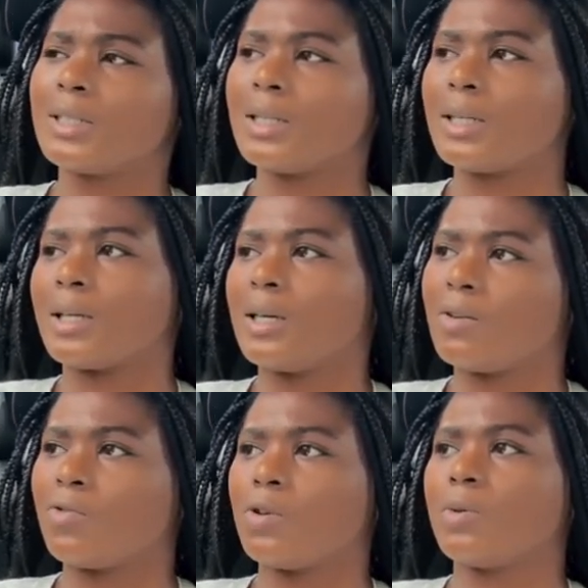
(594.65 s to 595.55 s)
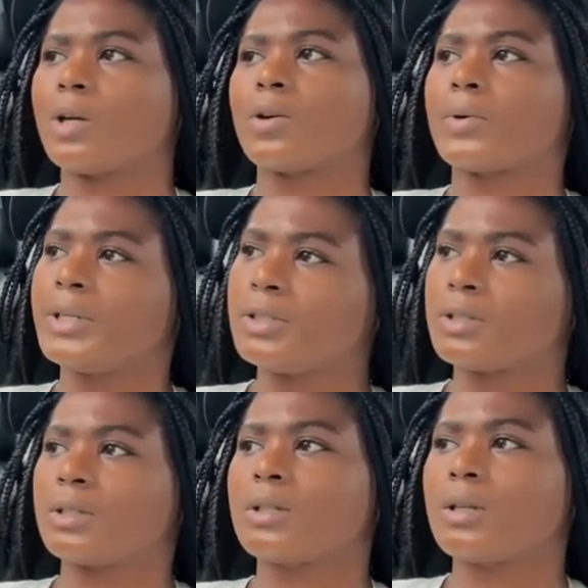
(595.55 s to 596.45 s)
did an interview with
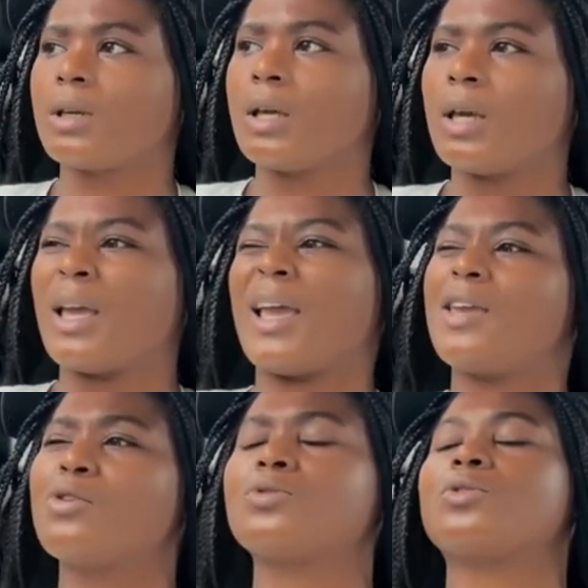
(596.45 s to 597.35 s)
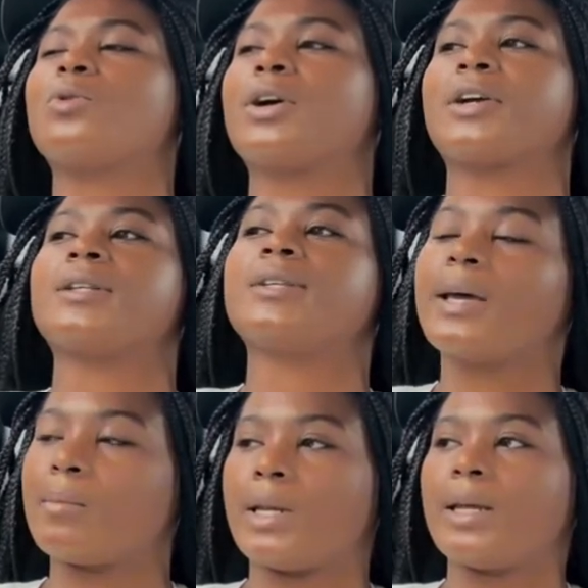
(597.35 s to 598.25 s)
Carisha. And he used the word
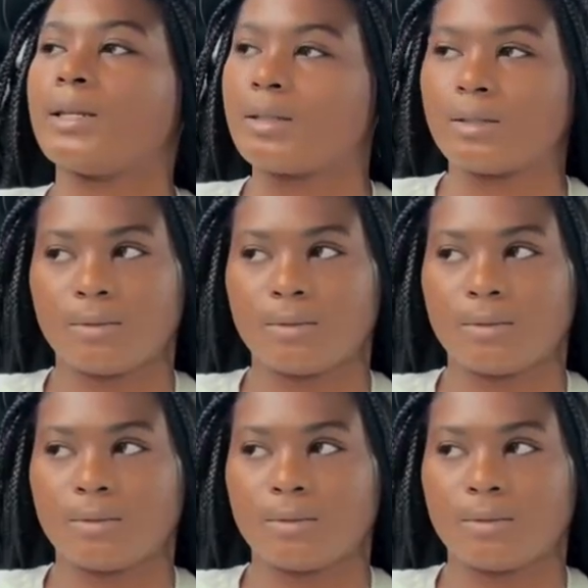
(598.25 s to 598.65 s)
contaminating.